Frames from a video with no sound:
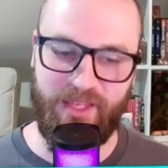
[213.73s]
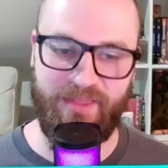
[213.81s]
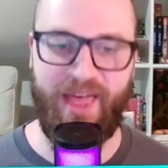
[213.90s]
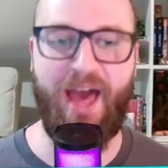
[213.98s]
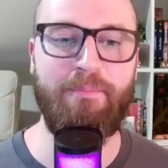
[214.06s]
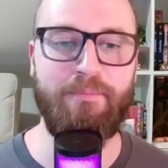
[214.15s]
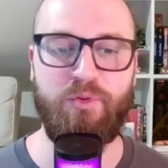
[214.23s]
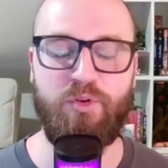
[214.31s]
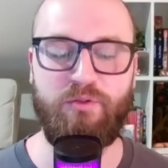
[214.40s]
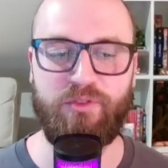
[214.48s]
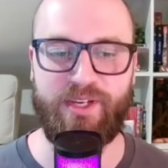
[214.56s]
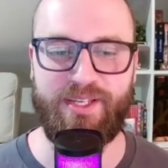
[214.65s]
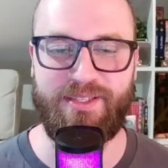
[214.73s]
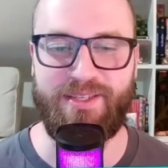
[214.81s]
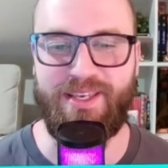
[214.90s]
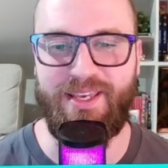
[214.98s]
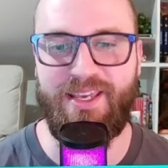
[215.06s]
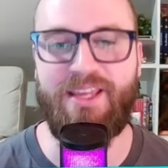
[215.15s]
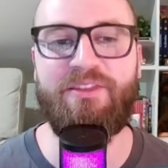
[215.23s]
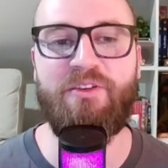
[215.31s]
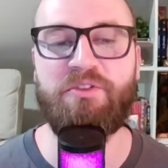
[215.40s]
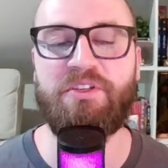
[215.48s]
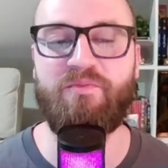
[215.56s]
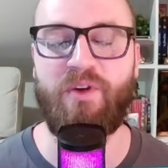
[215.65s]
that move list, the
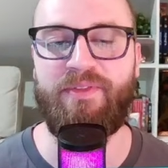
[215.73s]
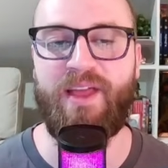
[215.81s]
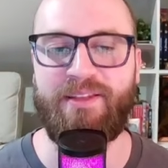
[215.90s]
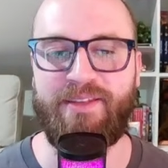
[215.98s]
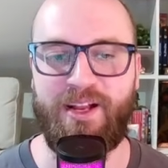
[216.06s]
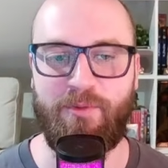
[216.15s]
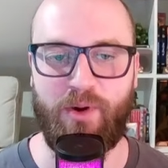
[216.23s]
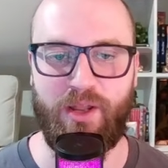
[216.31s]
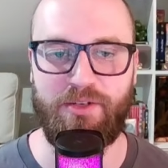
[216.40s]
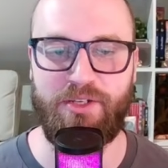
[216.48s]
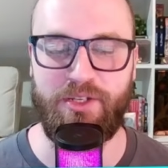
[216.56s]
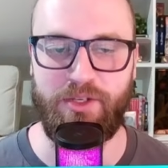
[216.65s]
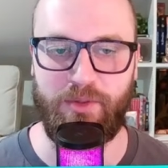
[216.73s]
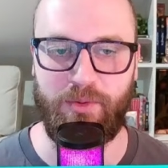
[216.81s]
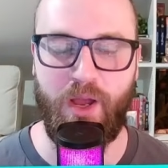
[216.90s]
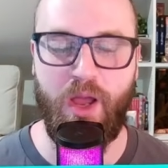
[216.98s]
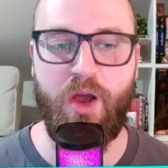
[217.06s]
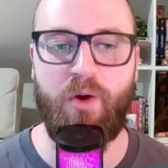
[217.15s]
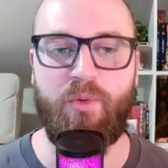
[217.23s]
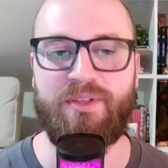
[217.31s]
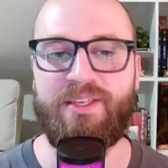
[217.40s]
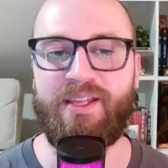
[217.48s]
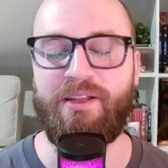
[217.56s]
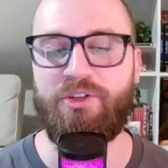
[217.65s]
ethos of what that deck wanted to do was
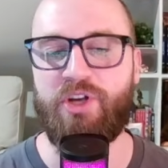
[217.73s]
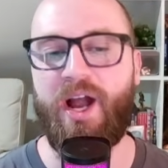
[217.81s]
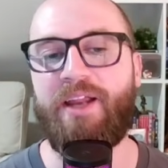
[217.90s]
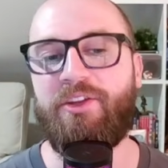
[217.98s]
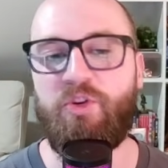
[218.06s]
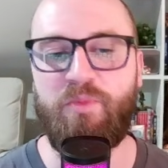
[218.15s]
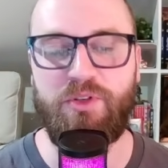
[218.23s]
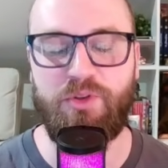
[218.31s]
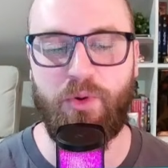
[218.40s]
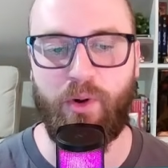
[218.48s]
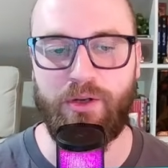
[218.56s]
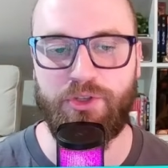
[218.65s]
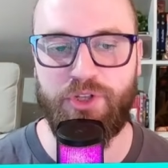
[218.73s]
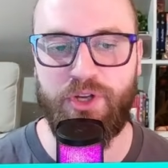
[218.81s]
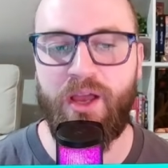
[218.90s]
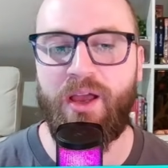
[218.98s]
get a giant Human Torch,